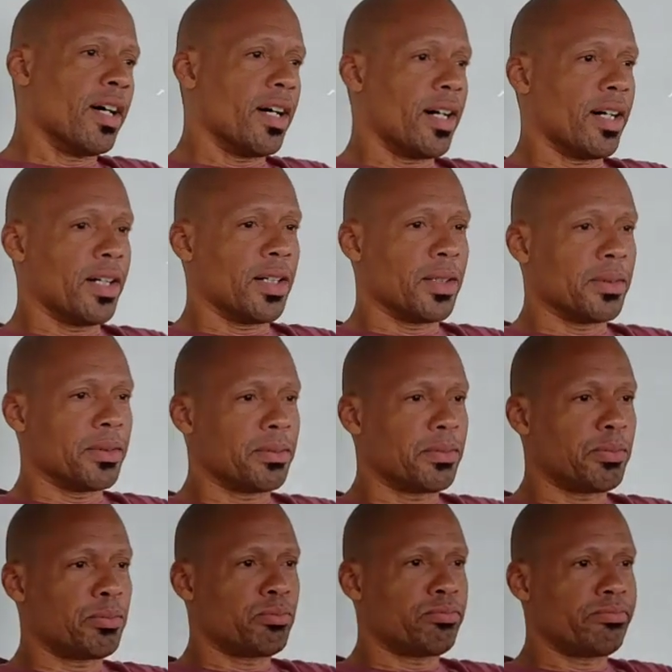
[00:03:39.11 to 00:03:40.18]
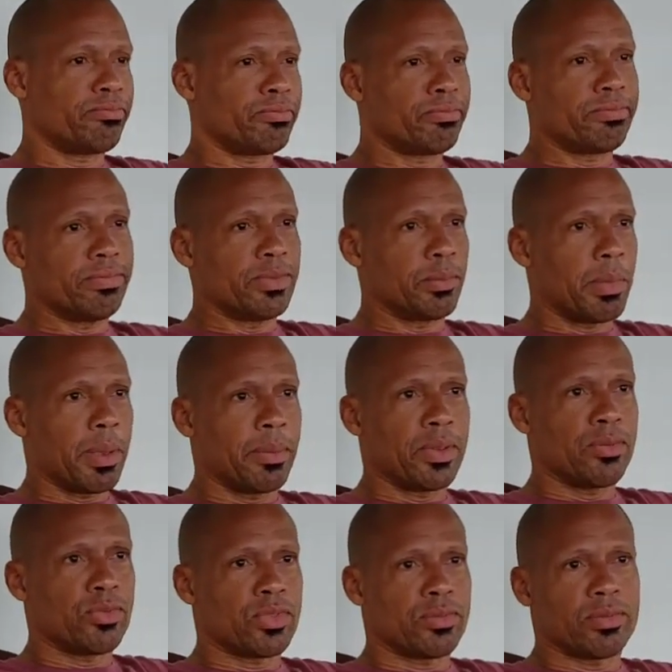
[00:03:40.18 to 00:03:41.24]
Nice. Uh,
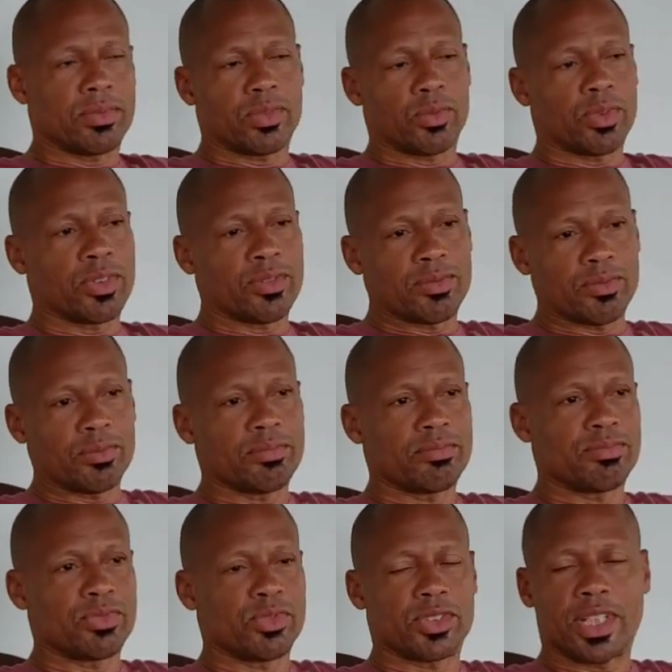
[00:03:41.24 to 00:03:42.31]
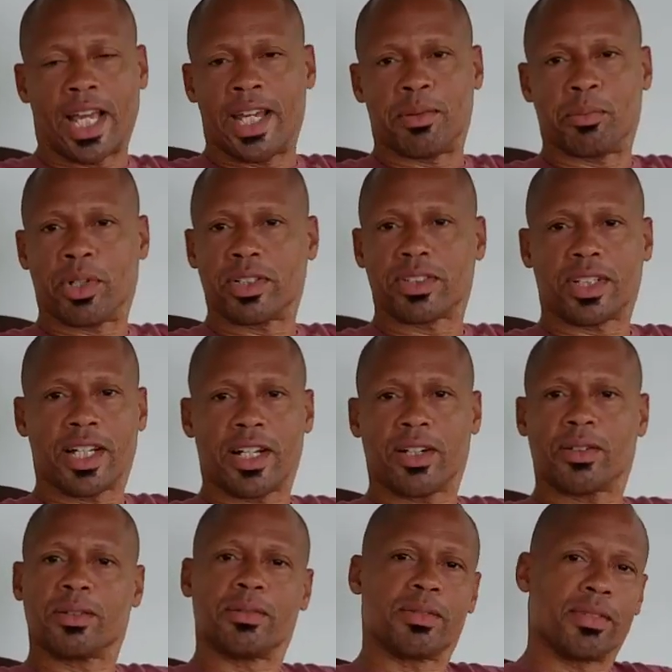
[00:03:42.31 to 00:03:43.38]
maybe eight months
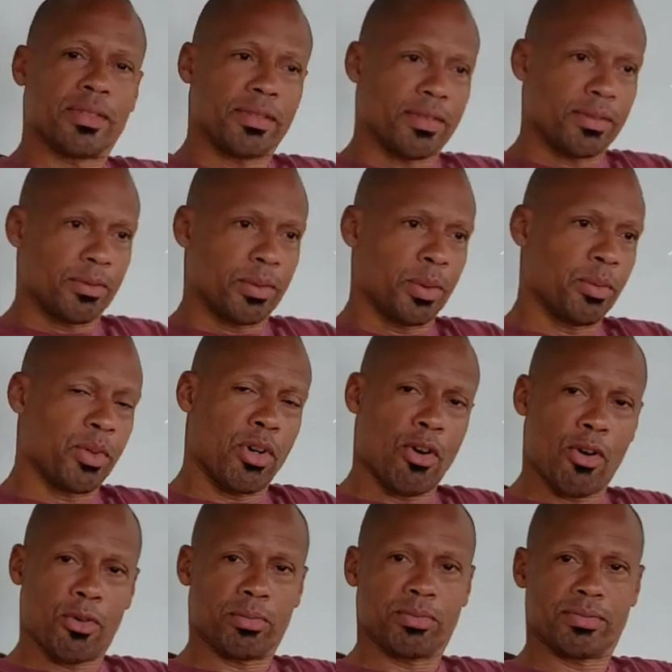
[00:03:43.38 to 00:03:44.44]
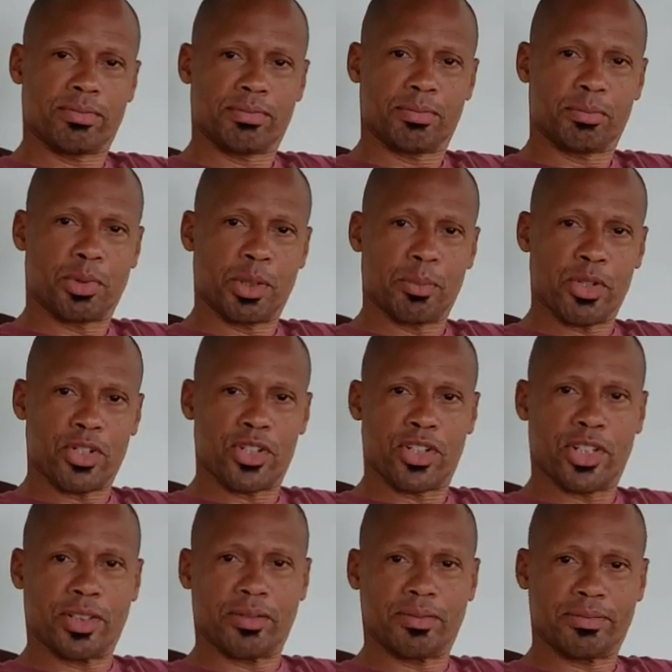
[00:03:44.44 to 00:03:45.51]
later, we were all pretty much
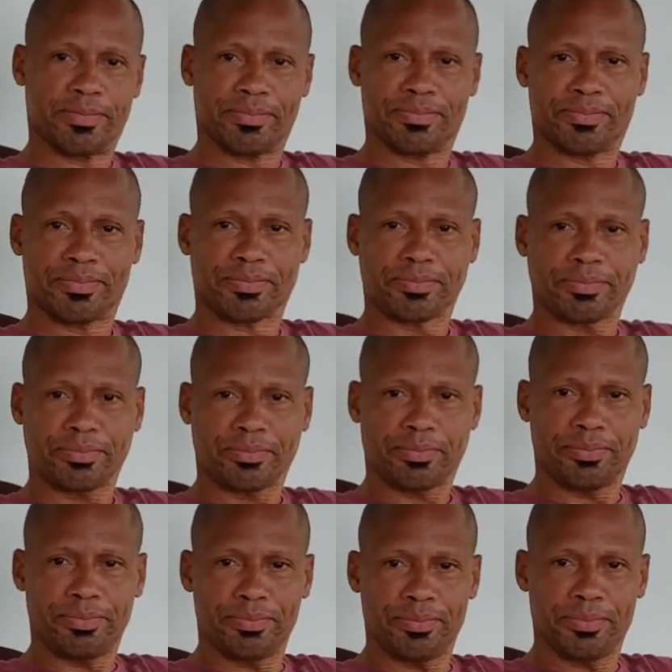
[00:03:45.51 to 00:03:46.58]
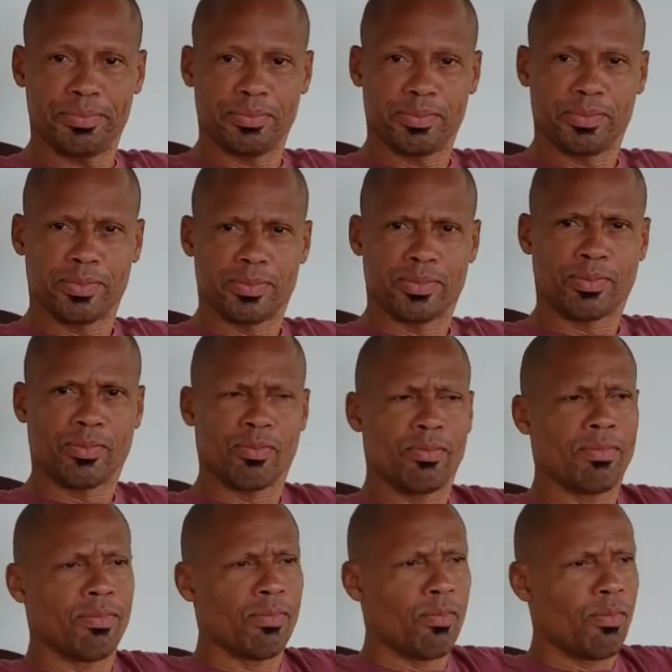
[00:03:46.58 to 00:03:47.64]
done. So from the time you
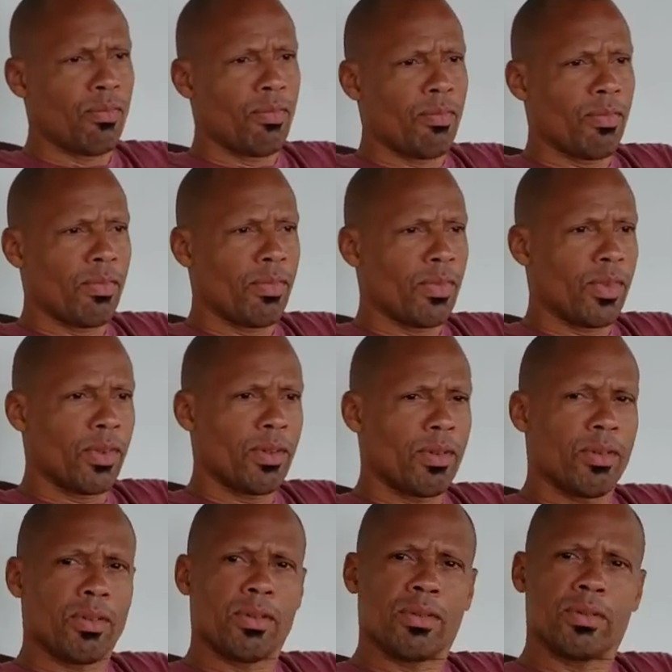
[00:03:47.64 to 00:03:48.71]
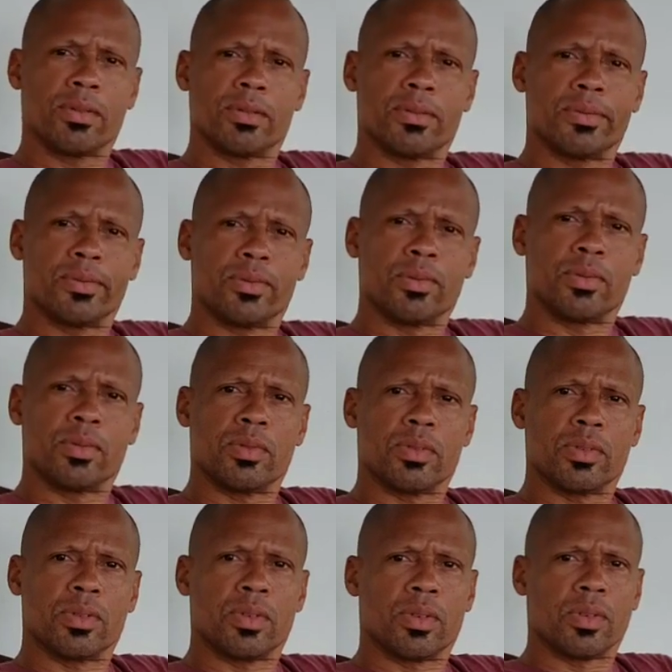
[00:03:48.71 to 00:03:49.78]
bought it to eight, which is about
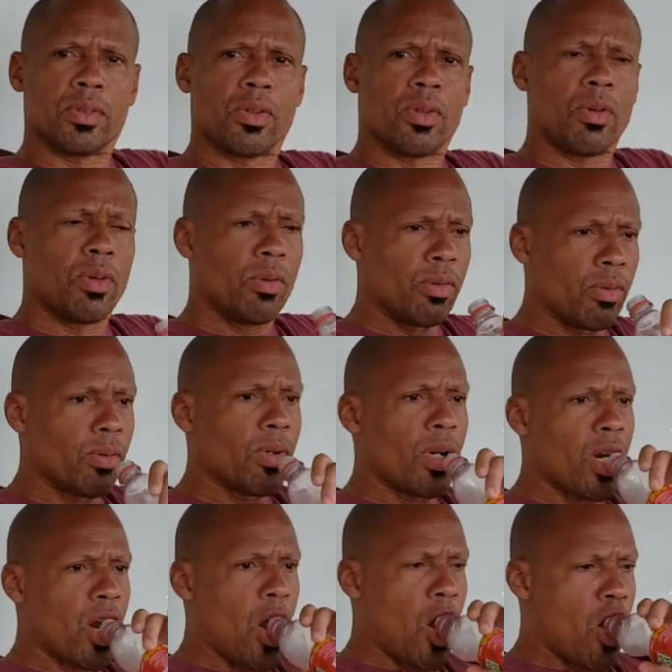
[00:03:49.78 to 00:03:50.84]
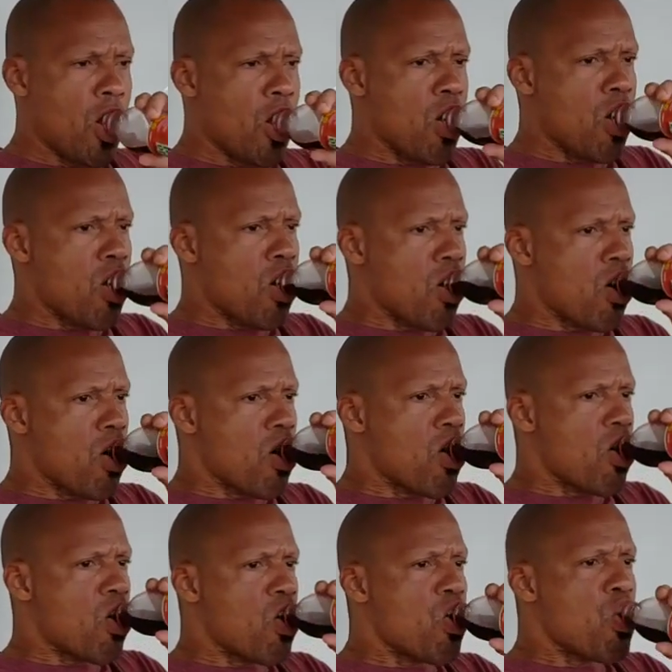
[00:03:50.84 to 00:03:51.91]
six to eight months, um,
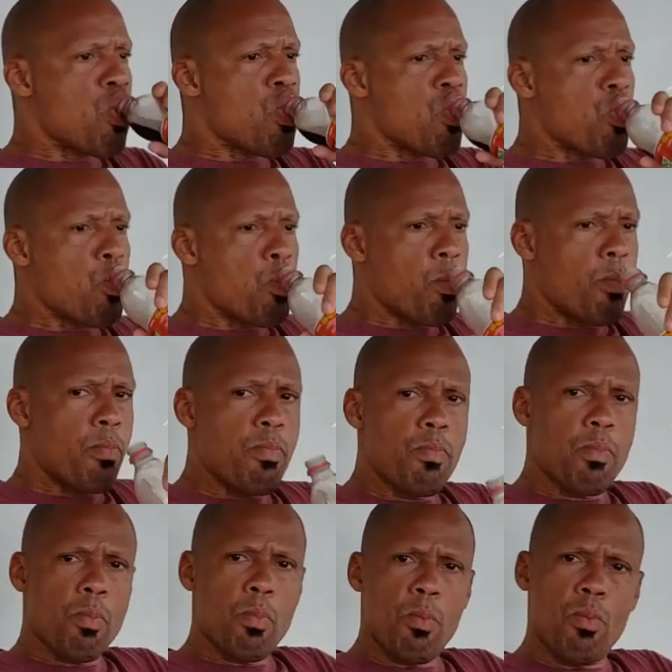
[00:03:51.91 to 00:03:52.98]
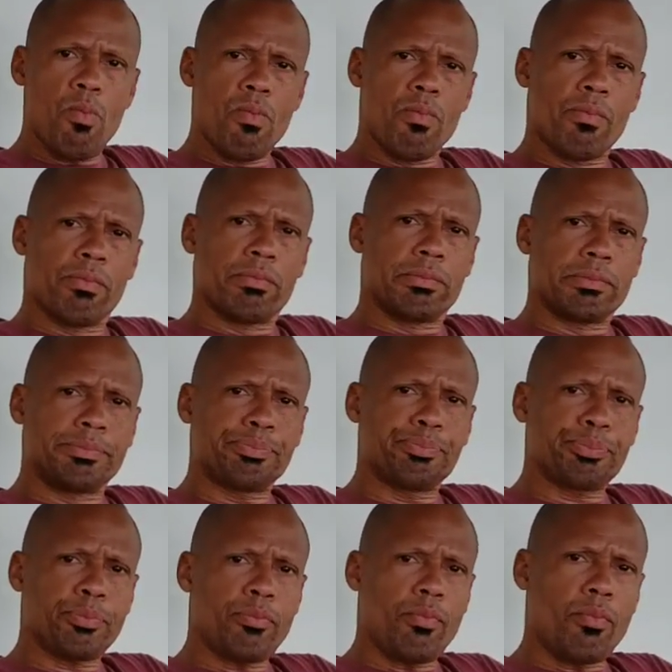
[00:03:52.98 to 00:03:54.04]
that was the process to build your house. And right now, he
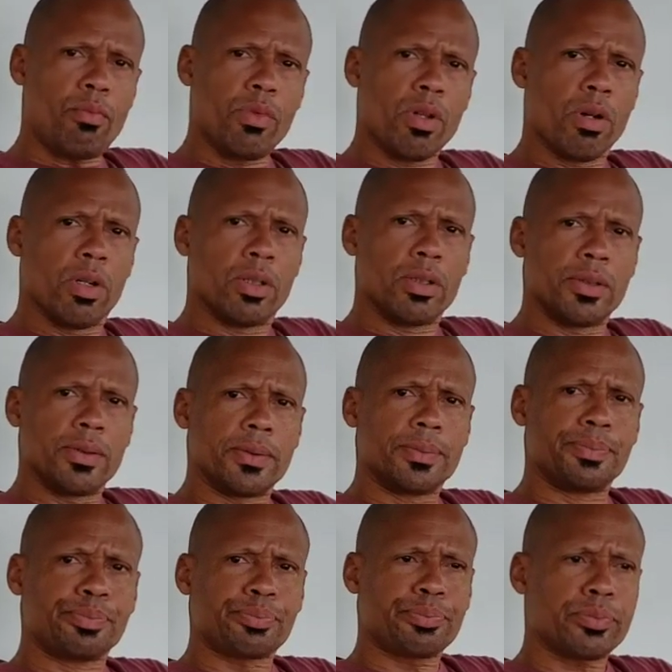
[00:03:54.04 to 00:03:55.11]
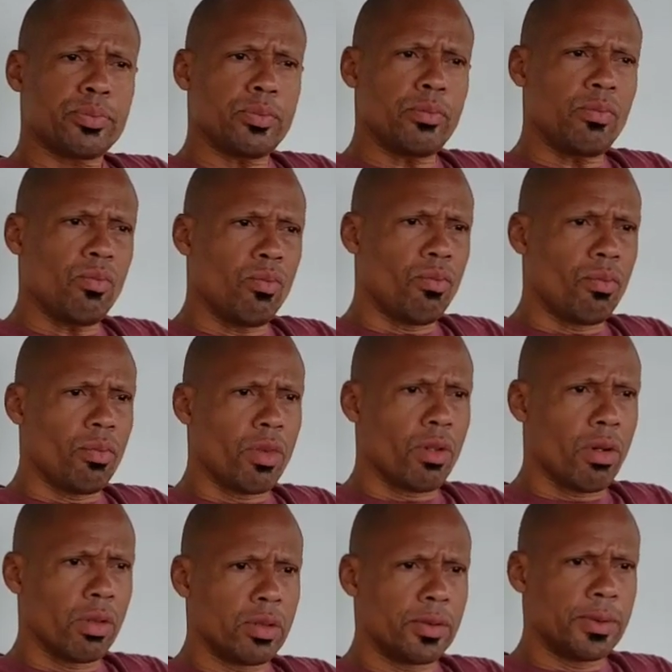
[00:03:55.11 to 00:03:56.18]
has a three-bedroom home sitting on the
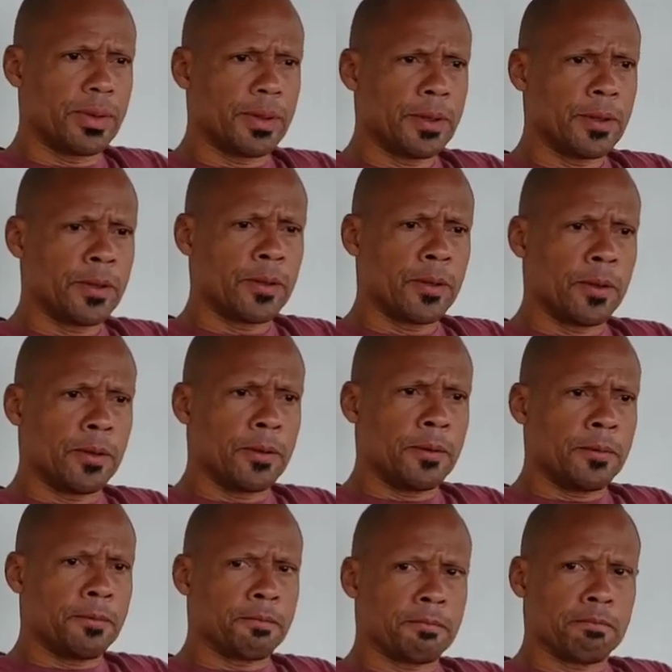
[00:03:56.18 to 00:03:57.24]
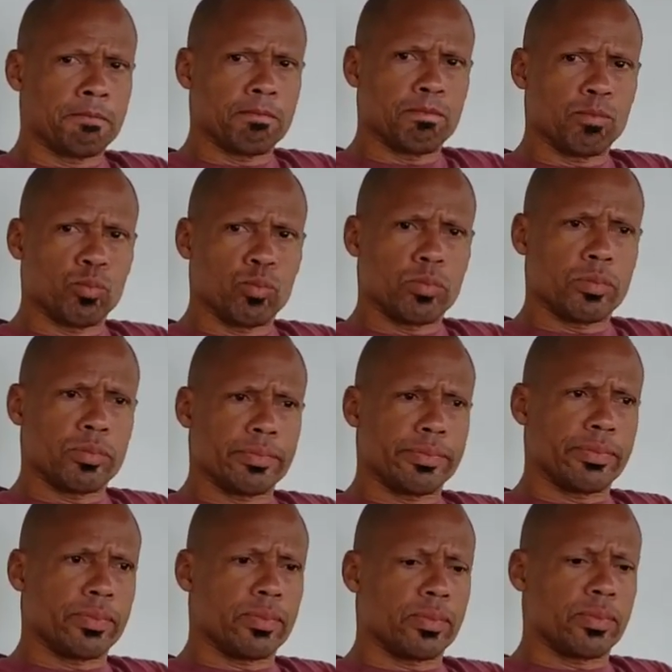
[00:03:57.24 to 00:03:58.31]
mountain right here. Very huge
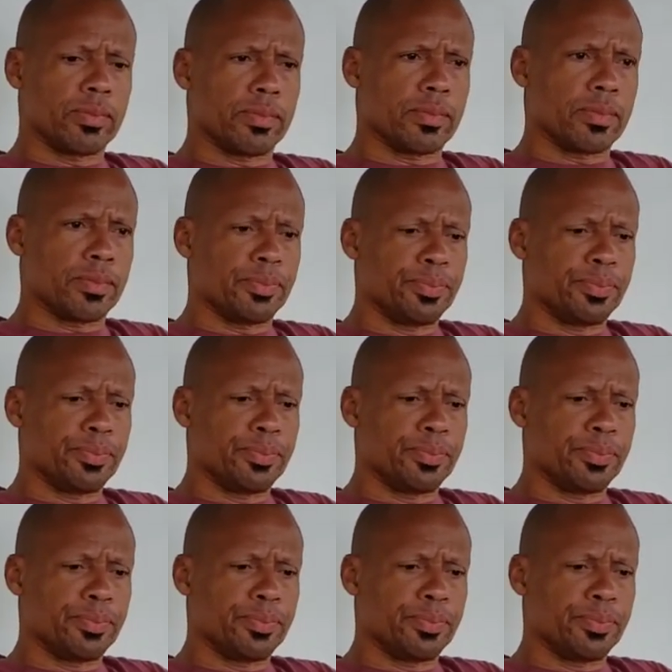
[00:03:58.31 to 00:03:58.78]
three-bedroom home at that.